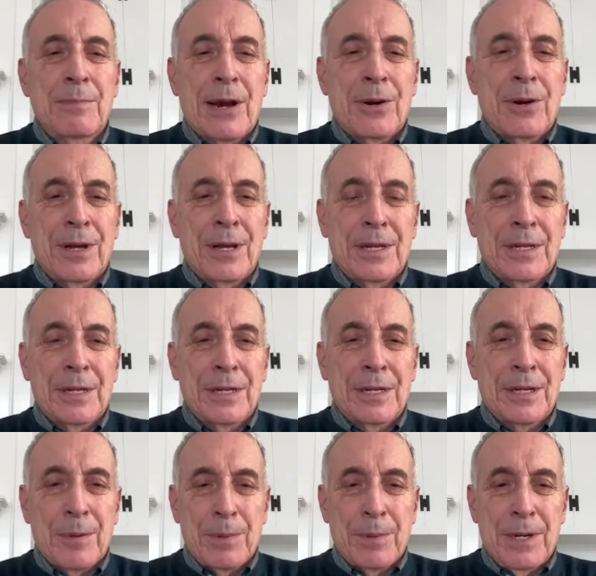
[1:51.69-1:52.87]
Berry and uh,
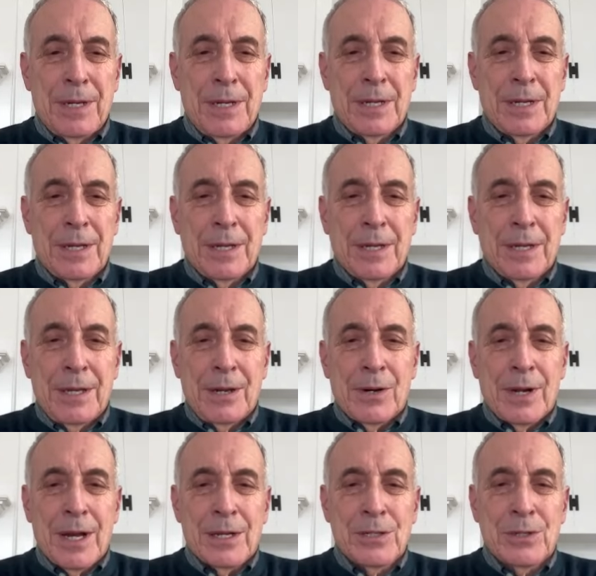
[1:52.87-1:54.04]
Company
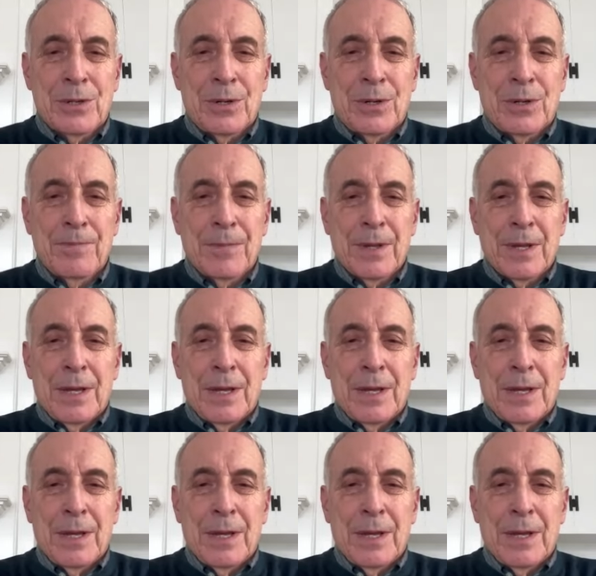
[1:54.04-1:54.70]
International,